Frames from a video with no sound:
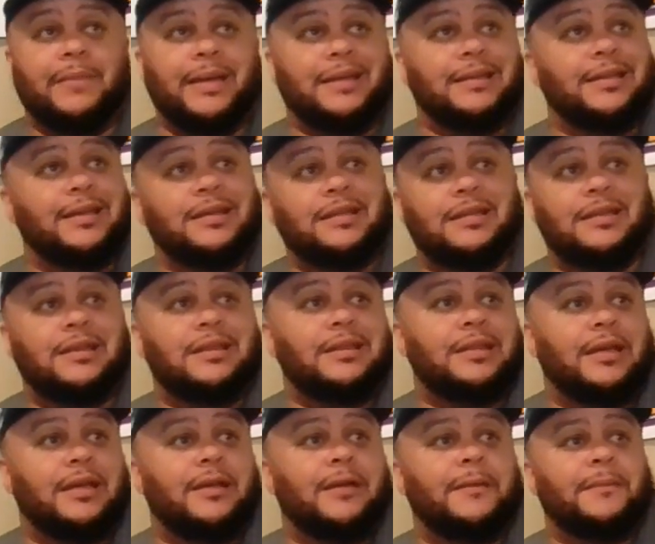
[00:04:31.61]
At the end of the
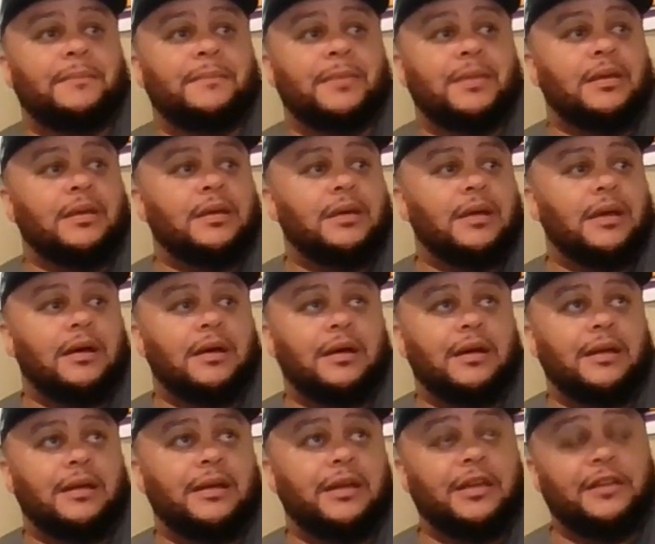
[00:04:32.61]
day,
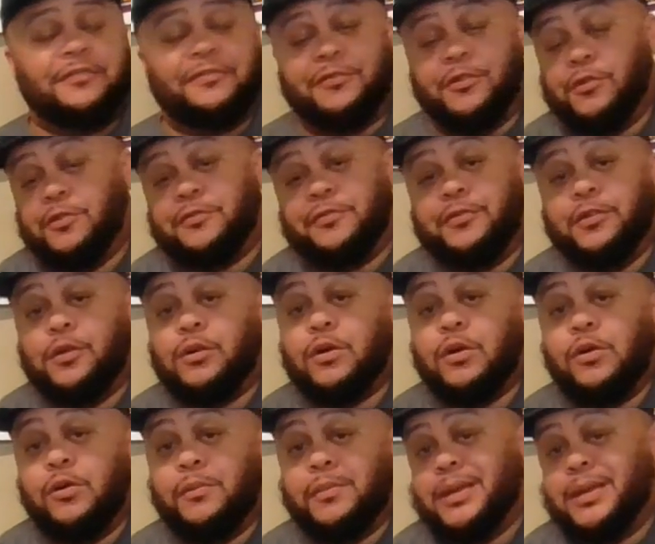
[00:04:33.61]
Nick Folk field
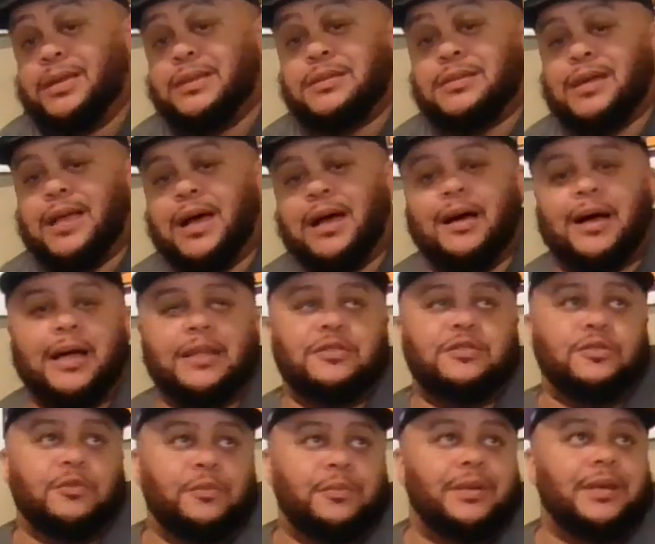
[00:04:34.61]
goal missed. Now, I
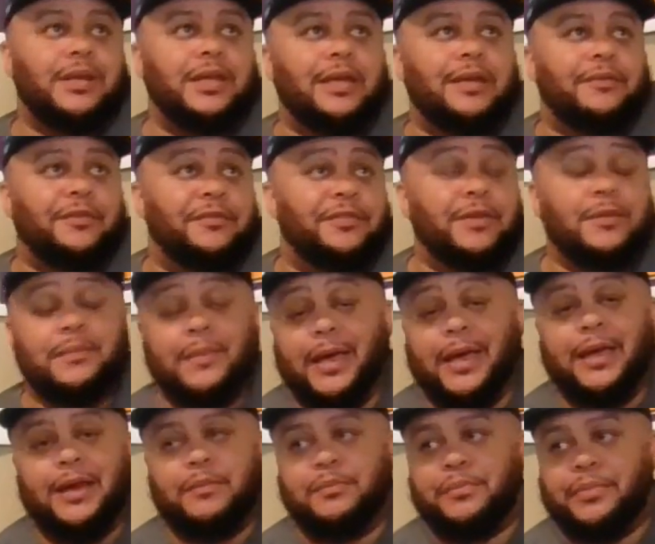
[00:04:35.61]
do believe if he
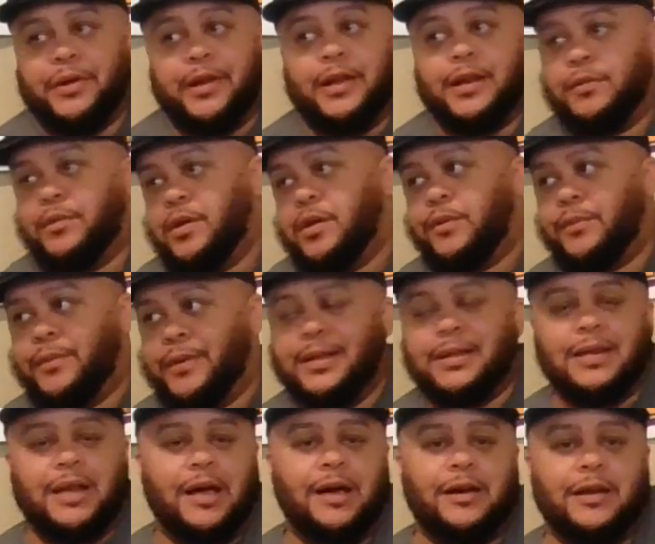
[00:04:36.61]
made it, Brady would have
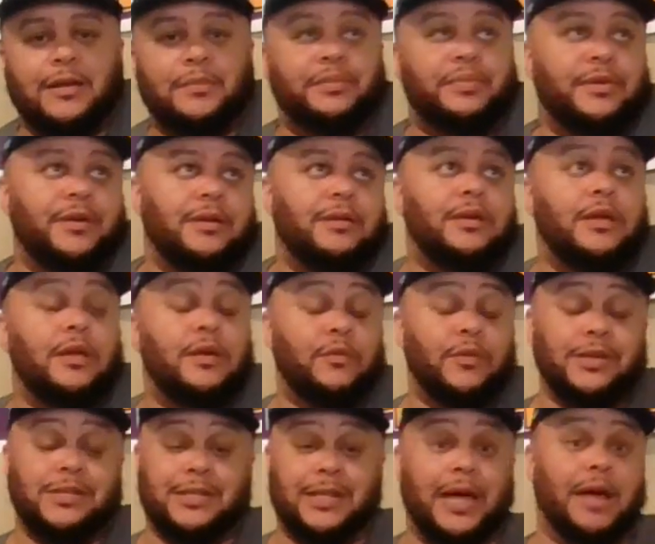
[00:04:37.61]
went down and put him,
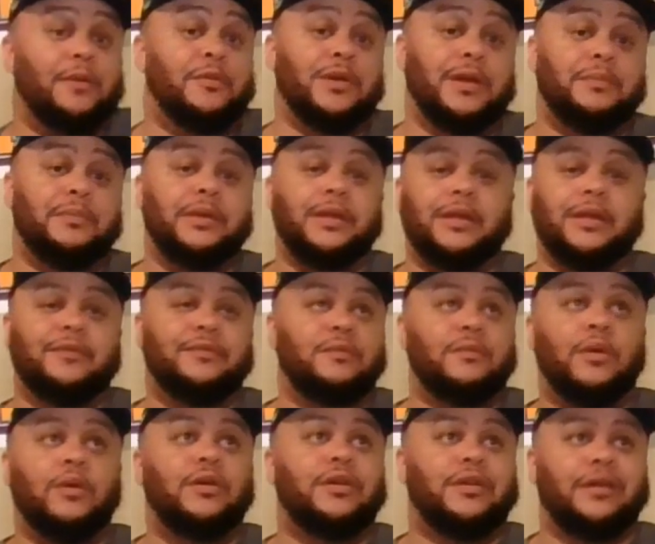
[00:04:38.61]
which that would have been even
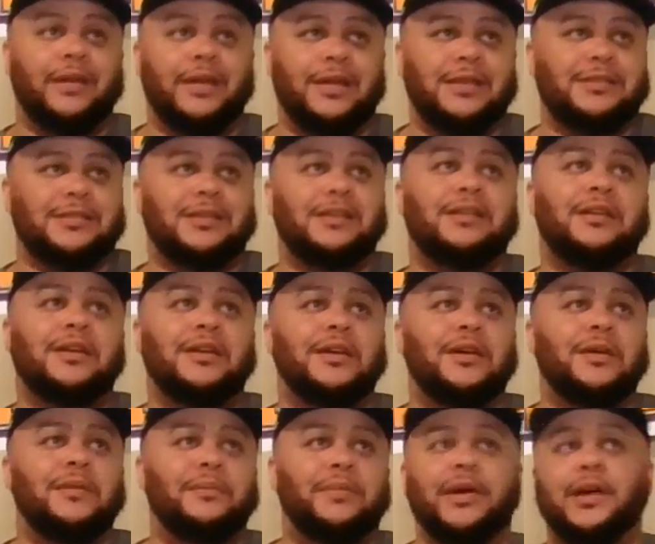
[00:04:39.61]
more crazy.
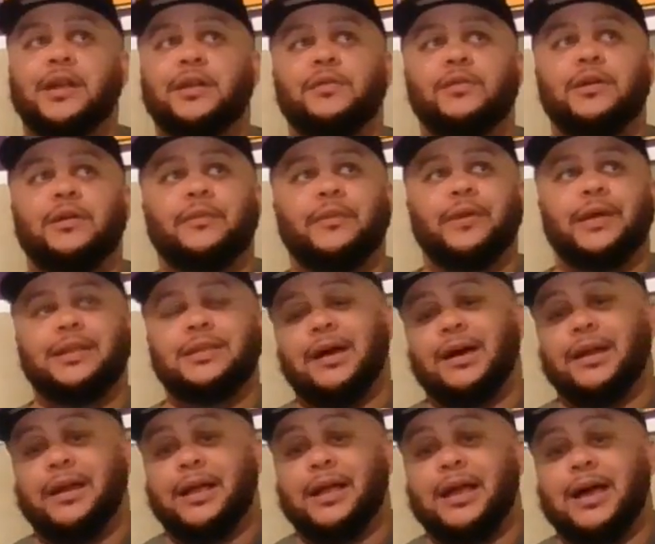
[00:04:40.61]
Brady would have went
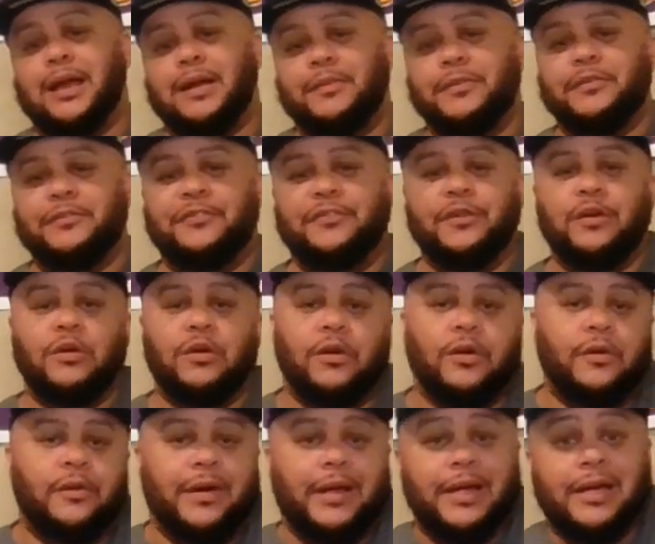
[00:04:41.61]
down and got him in field
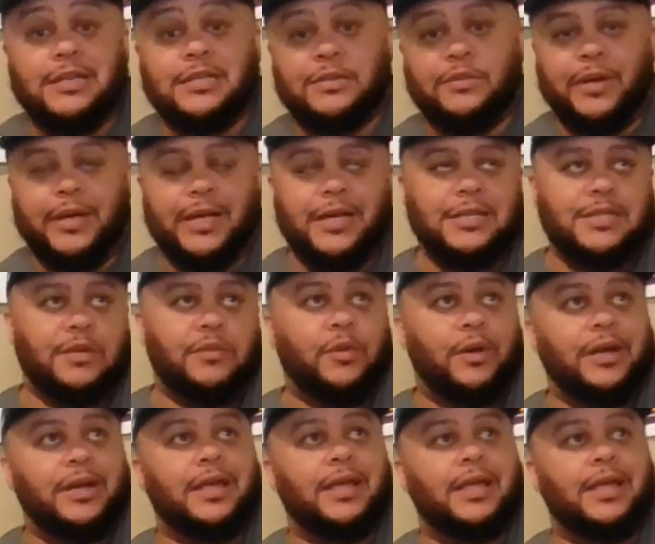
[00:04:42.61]
goal range and
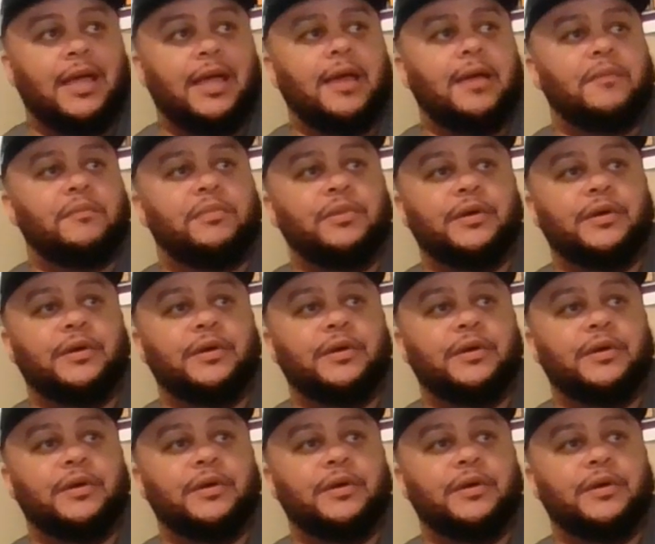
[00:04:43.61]
won the game.